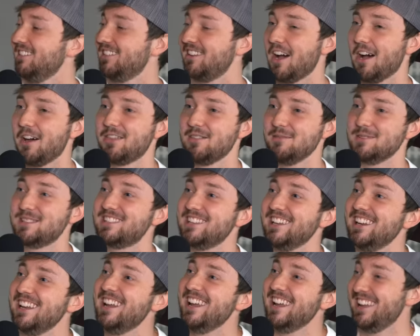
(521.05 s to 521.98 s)
Gotham
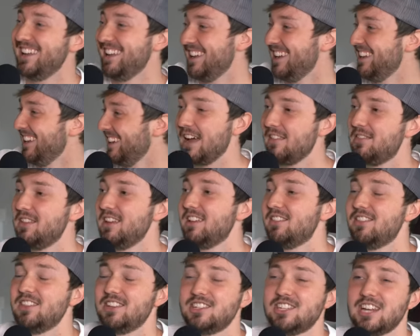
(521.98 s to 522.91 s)
City. I
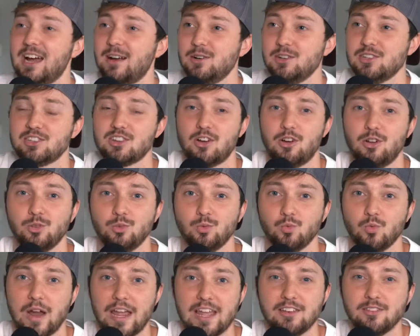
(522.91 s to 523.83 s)
think the town is
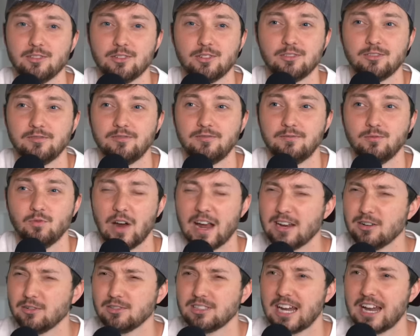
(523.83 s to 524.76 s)
called
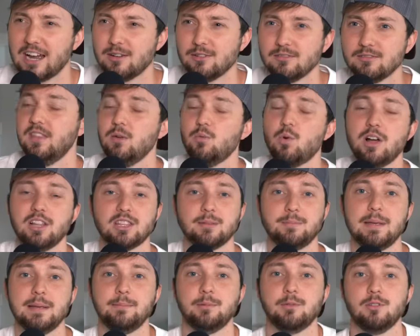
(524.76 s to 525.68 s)
Randalltown. They want
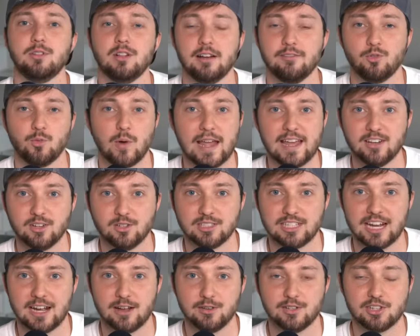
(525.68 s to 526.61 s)
the people of
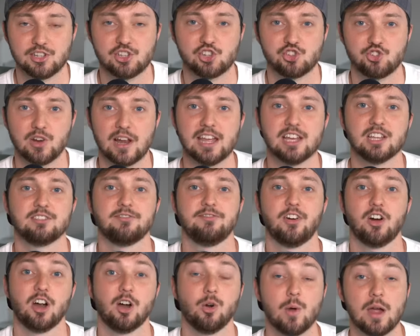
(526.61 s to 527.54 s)
Randalltown to stray as
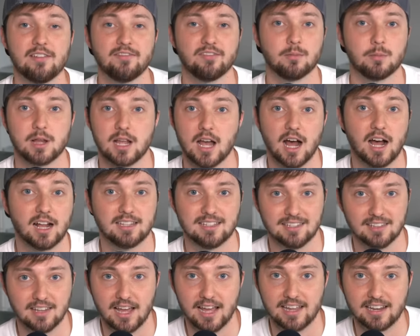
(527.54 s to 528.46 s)
far away from
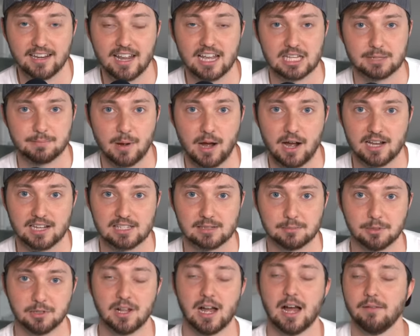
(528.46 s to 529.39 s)
God's light as possible,